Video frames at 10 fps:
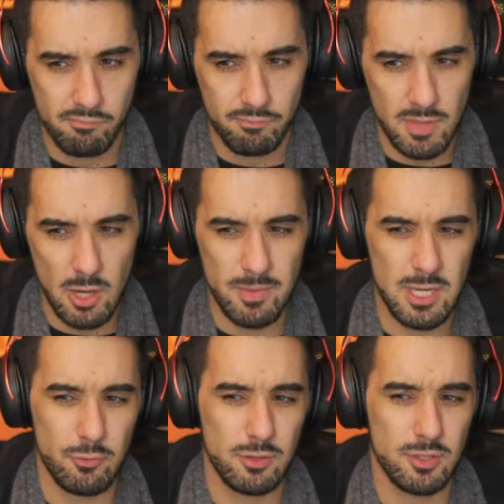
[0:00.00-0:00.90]
How
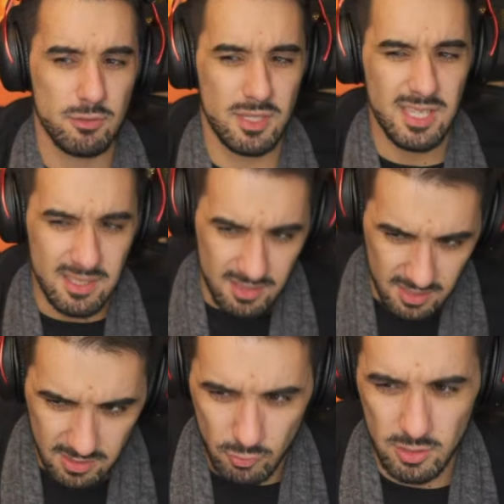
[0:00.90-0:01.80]
many would you need
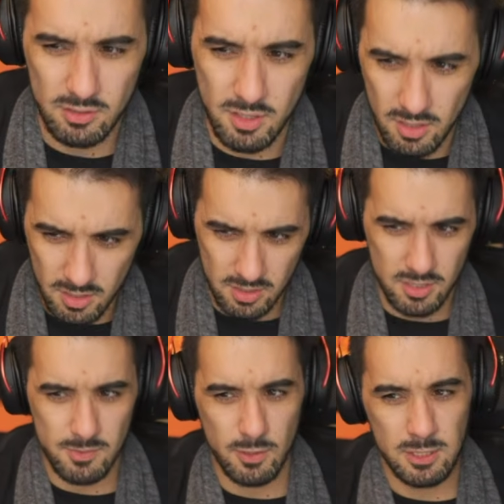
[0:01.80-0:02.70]
in one car?
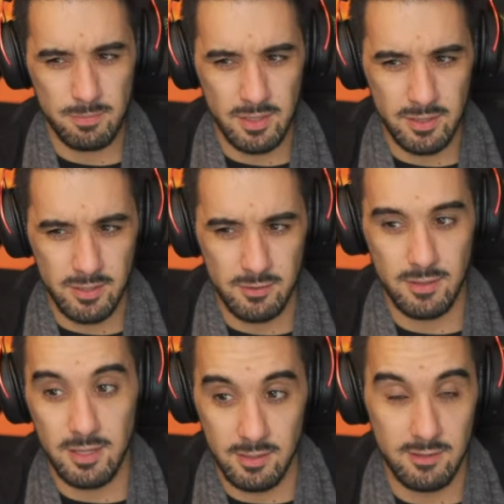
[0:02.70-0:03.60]
Because multiplayer,
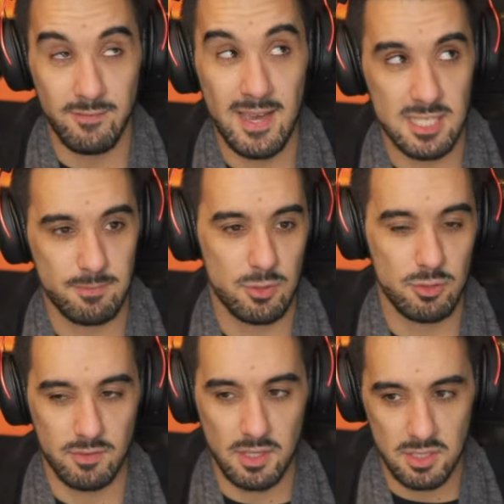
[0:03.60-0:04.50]
in the vast
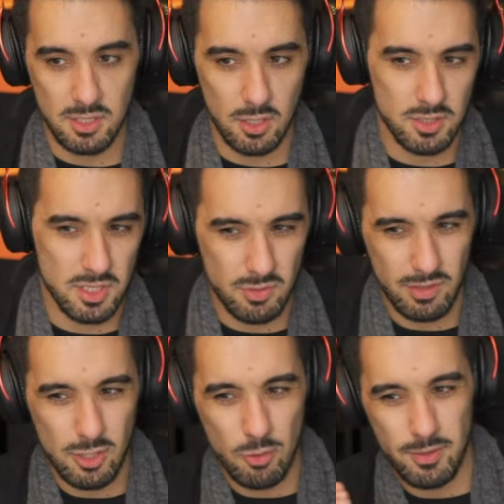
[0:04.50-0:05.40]
majority of cases, doesn't really
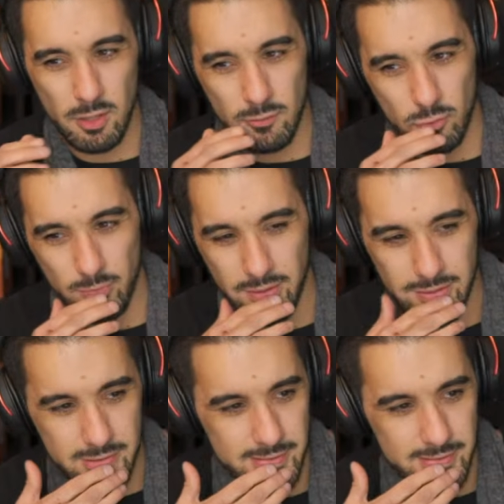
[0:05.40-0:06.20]
go beyond 4 players.